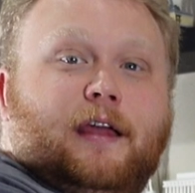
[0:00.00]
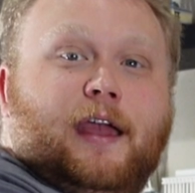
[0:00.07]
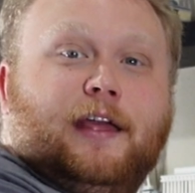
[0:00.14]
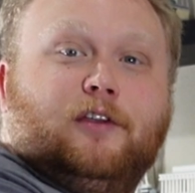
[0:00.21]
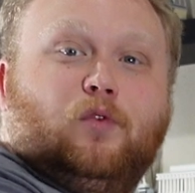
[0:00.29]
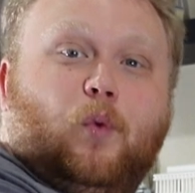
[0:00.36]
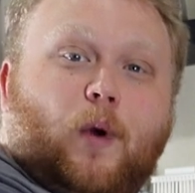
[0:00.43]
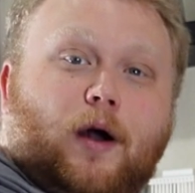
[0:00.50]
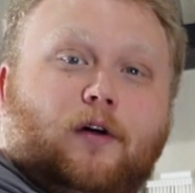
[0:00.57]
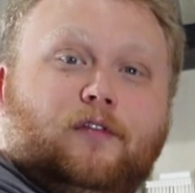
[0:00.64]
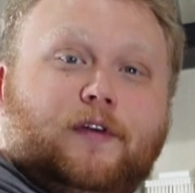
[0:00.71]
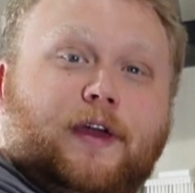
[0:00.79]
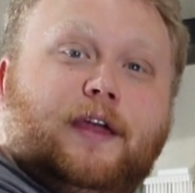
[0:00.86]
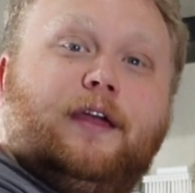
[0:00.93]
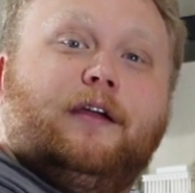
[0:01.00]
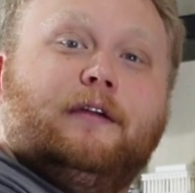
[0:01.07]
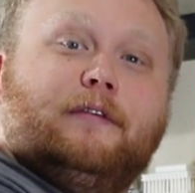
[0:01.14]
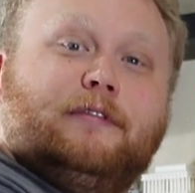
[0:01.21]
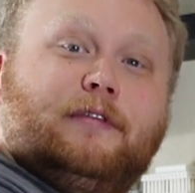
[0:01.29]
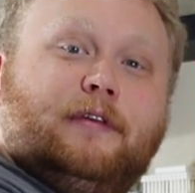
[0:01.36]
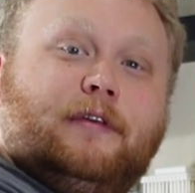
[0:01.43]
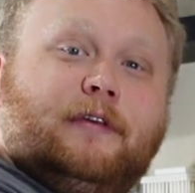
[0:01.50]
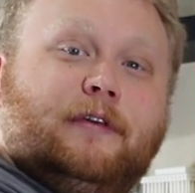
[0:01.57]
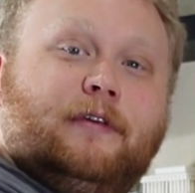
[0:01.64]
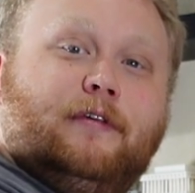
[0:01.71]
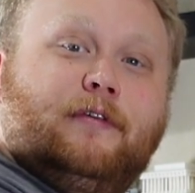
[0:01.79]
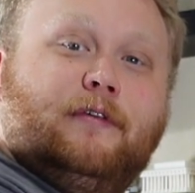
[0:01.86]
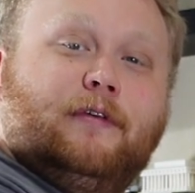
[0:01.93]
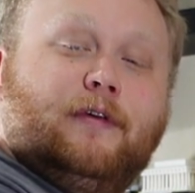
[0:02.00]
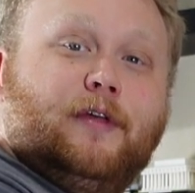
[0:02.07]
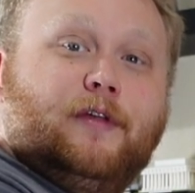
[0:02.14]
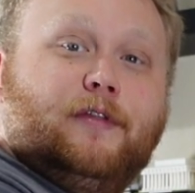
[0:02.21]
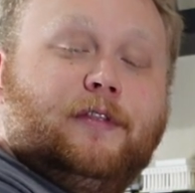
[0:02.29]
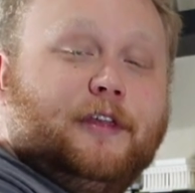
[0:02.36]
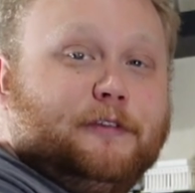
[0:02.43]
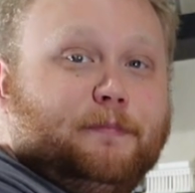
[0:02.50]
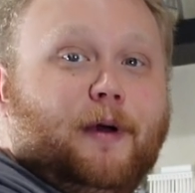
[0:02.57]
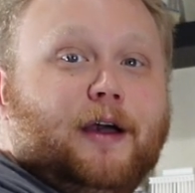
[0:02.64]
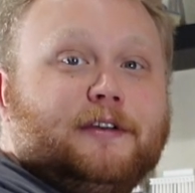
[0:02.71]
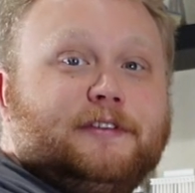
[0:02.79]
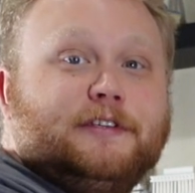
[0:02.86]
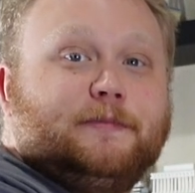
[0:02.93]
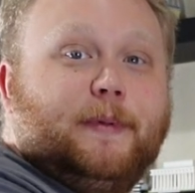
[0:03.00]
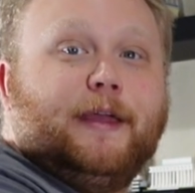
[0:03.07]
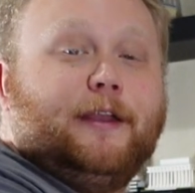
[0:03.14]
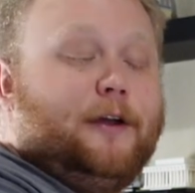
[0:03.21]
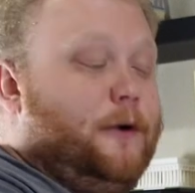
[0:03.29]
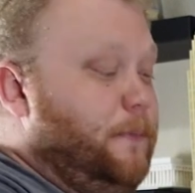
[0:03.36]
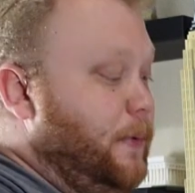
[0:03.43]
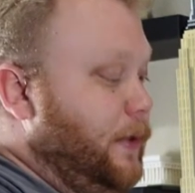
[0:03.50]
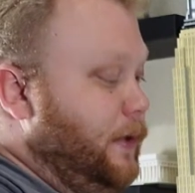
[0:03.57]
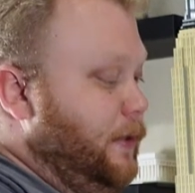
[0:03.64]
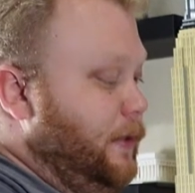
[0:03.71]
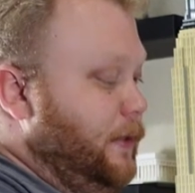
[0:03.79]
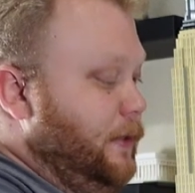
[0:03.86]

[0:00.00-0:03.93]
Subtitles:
in 12 years, this box is being opened.